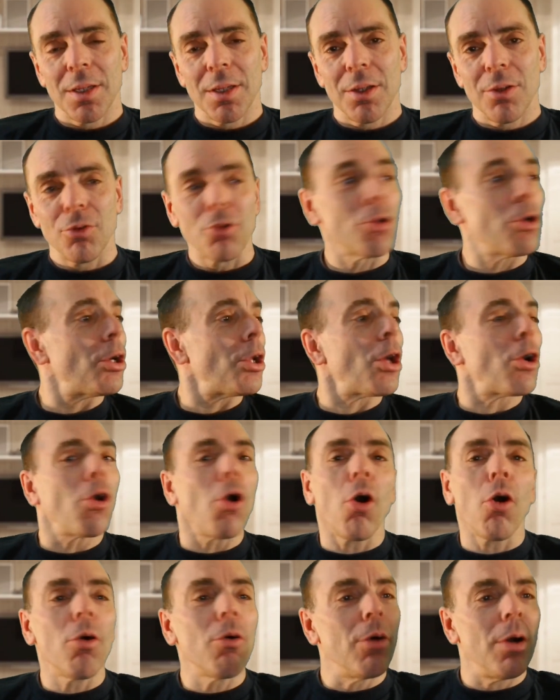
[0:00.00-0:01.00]
You're gonna
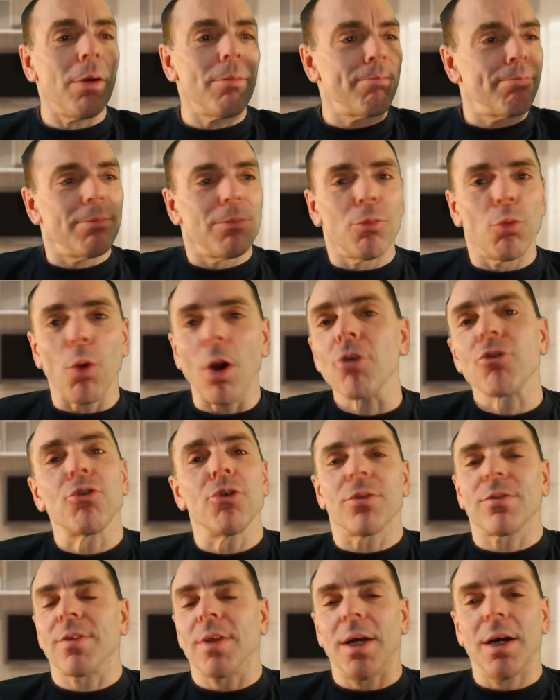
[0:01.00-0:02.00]
go uh, wash
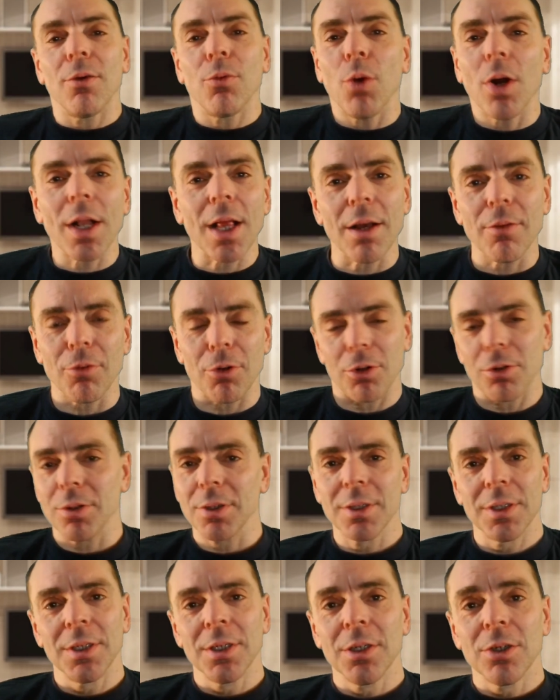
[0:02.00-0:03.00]
yourself, whatever.
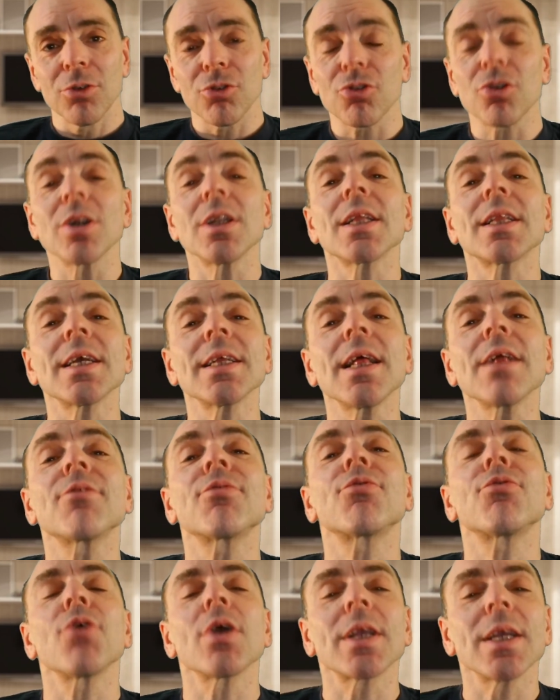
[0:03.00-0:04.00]
She's gonna take that
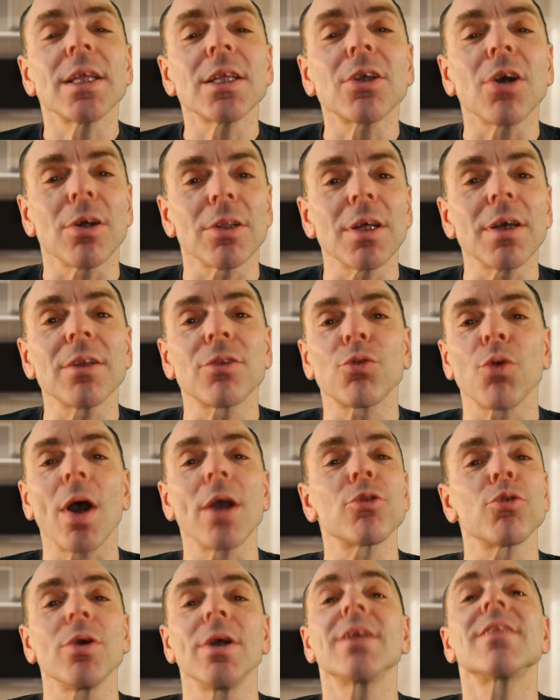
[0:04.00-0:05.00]
freaking condom and try
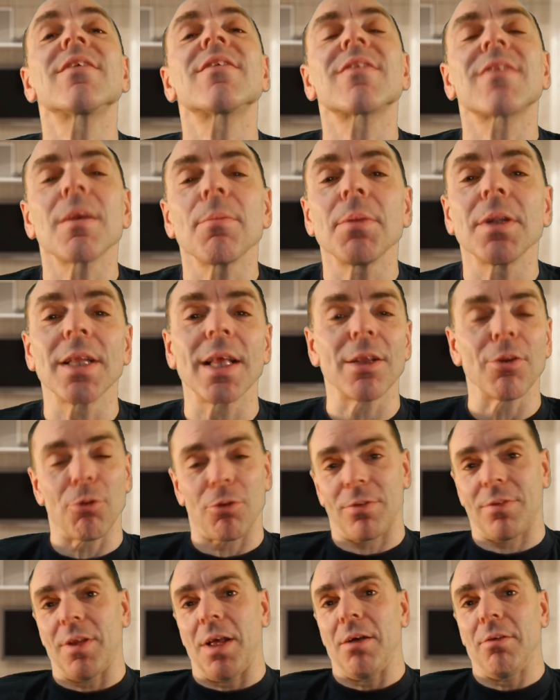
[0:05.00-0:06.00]
to inseminate
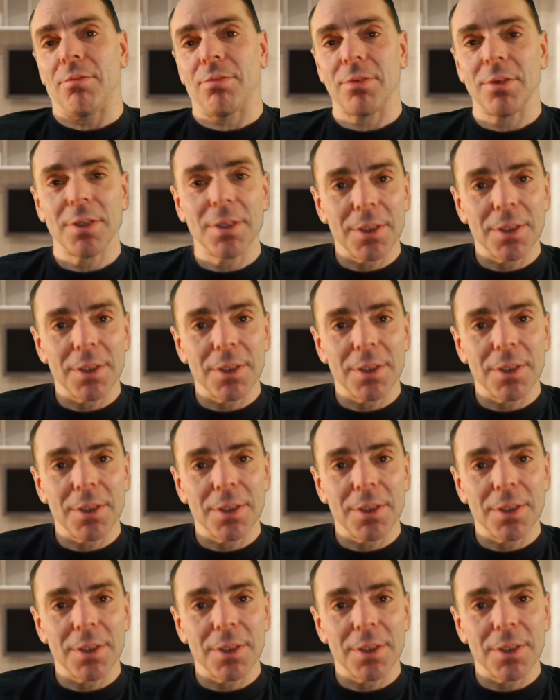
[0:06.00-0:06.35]
herself.